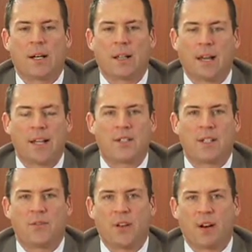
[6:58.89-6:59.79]
Clients
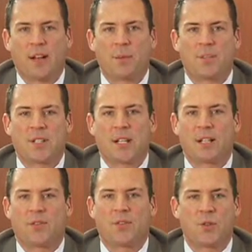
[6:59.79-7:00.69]
get very upset
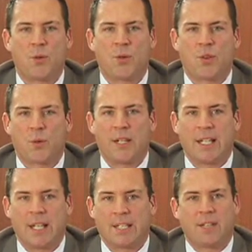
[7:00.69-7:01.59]
if 2 or 3
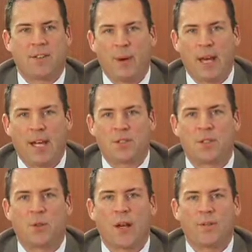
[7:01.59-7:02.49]
days
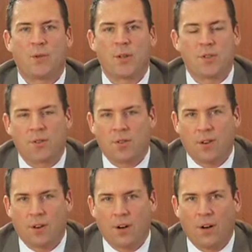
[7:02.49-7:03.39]
passed, you haven't returned
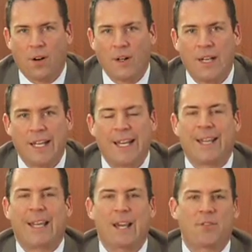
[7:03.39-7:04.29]
their call,
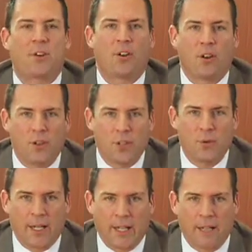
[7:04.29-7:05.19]
and they have to call
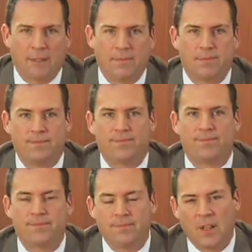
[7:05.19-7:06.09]
you again.
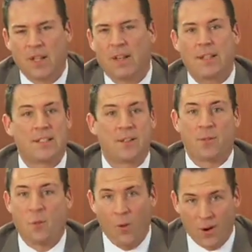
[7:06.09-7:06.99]
It's
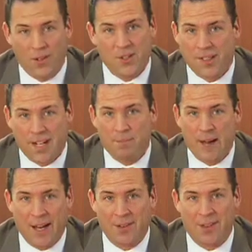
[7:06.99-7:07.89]
even worse and
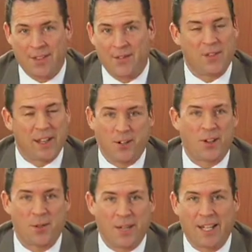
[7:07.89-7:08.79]
compounded if they
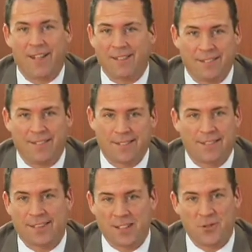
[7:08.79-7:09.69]
call you again and
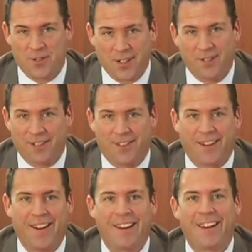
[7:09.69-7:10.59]
get your
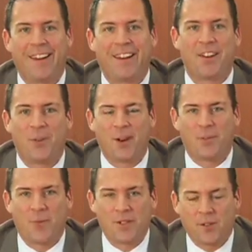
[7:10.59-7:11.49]
secretary, and you
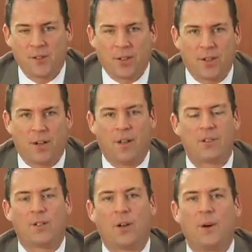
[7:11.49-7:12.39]
haven't returned the call.
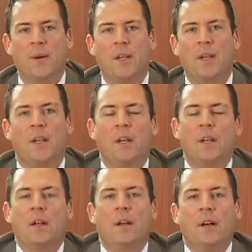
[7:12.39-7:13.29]
So
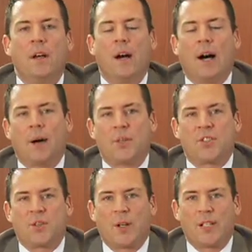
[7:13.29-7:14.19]
I would
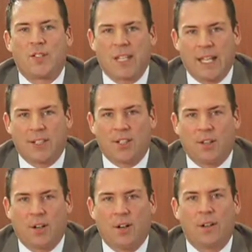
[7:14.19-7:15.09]
stress, take the
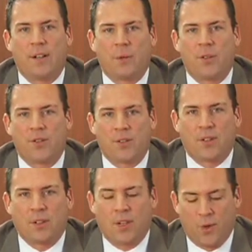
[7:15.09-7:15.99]
call and return
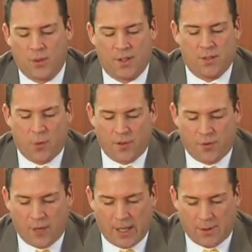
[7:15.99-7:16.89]
the call within
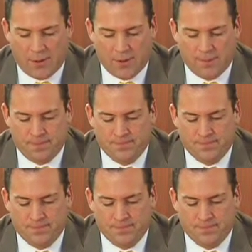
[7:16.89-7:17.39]
24 hours.